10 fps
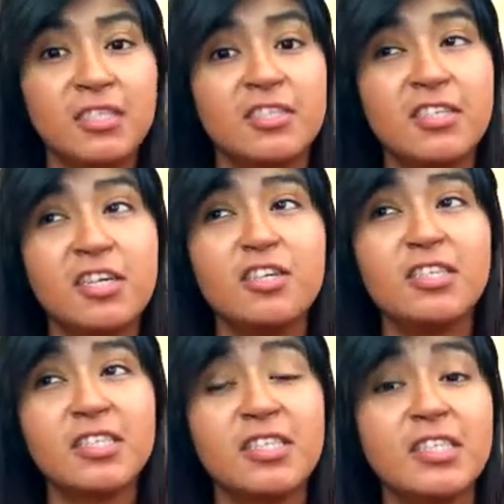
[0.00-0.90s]
still
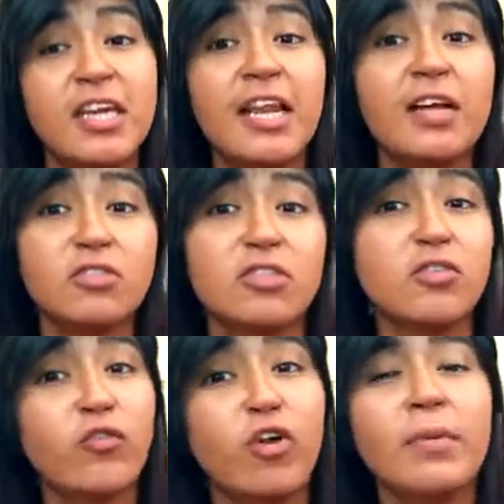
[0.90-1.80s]
six to eight ounces
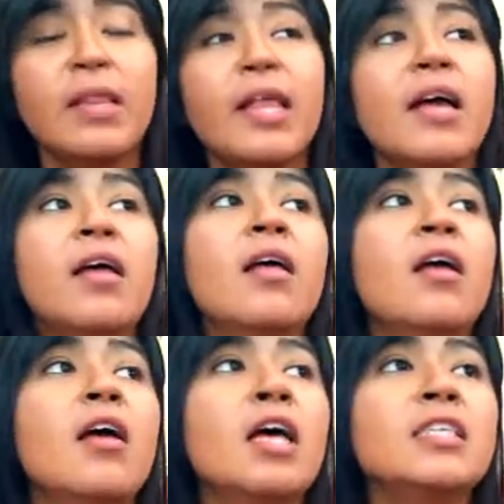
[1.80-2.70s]
of formula.
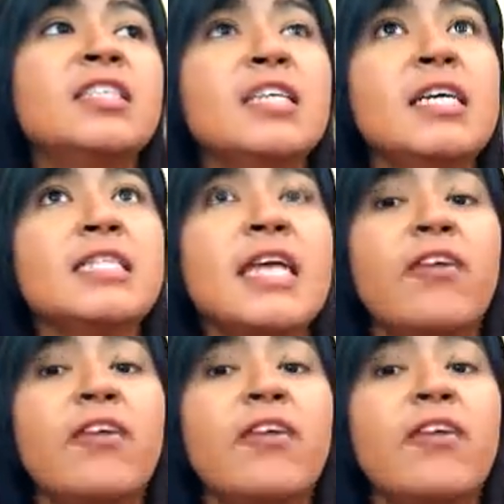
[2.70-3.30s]
Six